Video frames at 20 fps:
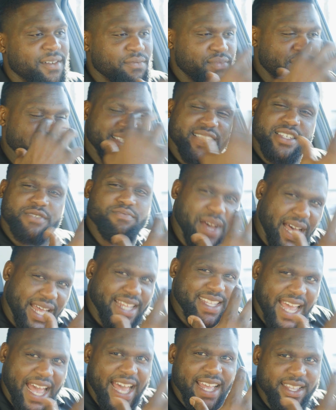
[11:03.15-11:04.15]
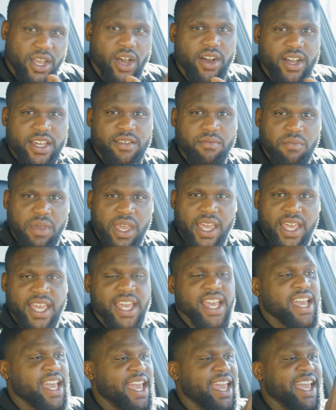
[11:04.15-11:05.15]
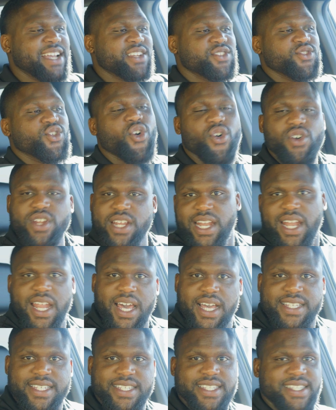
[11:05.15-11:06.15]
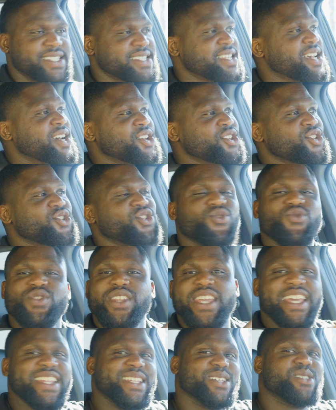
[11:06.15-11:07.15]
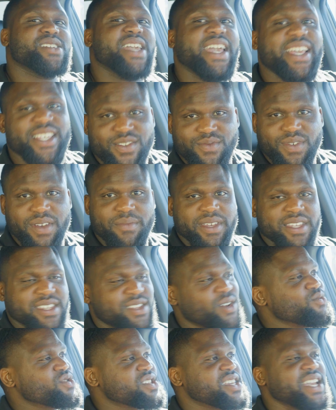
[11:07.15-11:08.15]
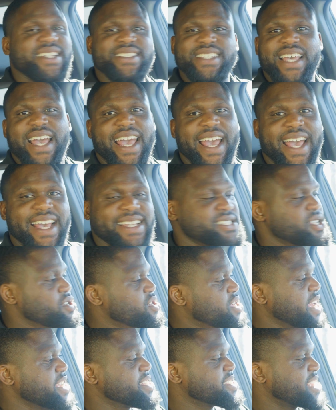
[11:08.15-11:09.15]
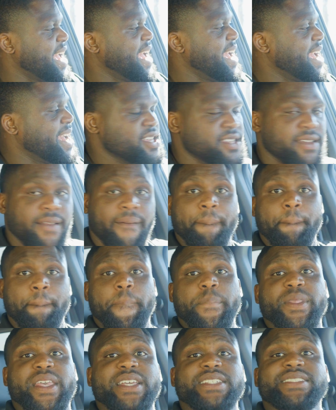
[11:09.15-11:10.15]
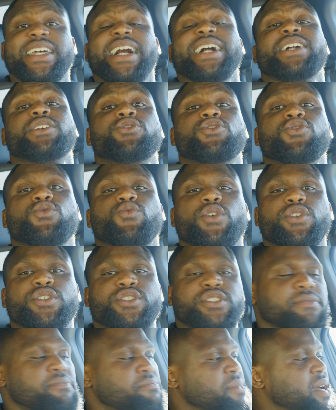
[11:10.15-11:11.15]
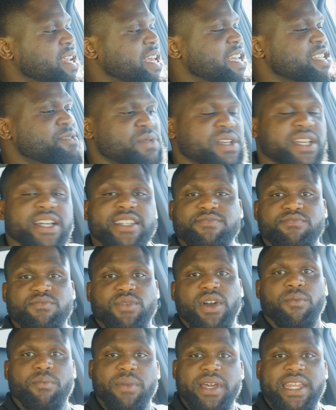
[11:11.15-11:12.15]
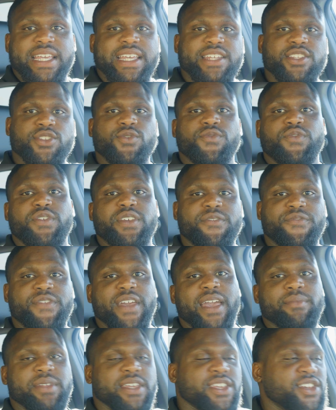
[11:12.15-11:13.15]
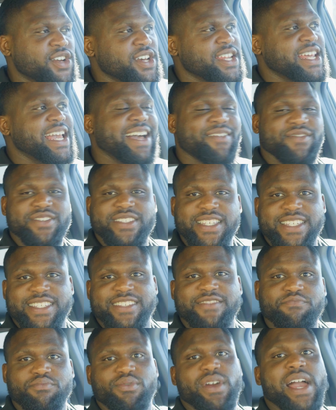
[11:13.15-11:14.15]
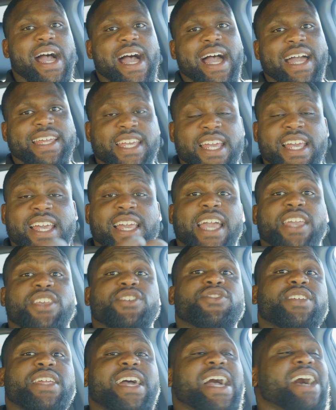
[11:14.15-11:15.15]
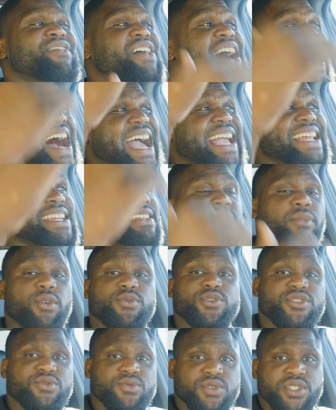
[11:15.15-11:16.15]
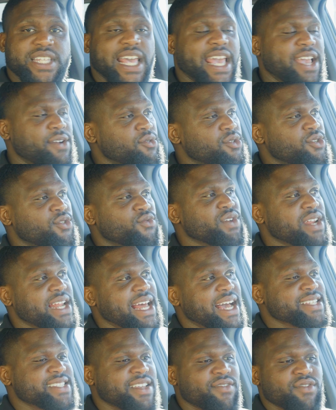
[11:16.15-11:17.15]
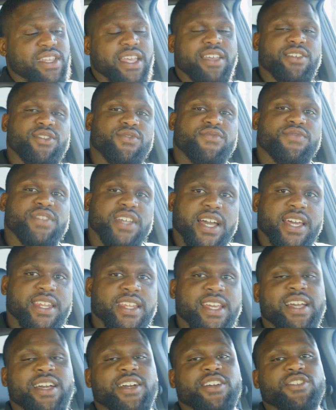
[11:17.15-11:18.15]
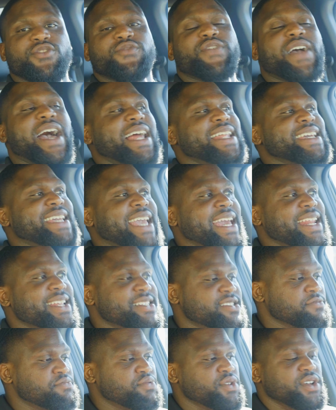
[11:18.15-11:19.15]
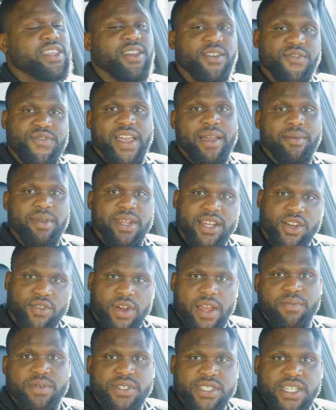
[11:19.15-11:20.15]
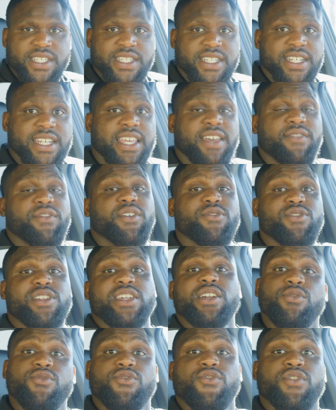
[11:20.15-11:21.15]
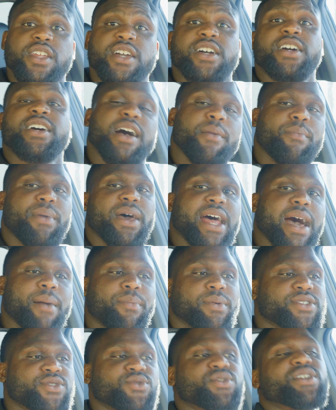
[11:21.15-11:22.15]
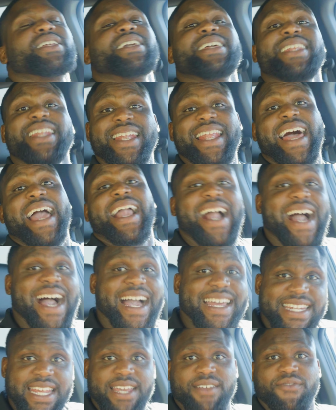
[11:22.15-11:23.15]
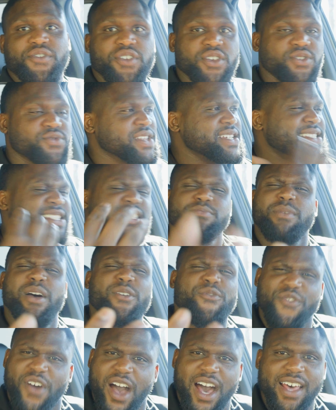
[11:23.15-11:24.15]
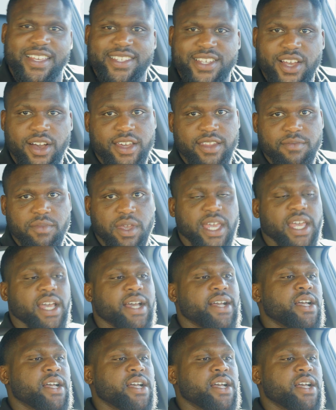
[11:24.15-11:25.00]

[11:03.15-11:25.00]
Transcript: This is my dad talking to me. Ignore the lusts. You don't need to chase women. Don't chase ass, chase cash. It's not because you worship money. It's because of what money can do for your family. You're going to have a sense of pride and you're going to have a heightened emotional state when you realize everything you've done, you've allocated to putting your family in a great position to give your children a better opportunity, like I did for you. This is my father talking to me.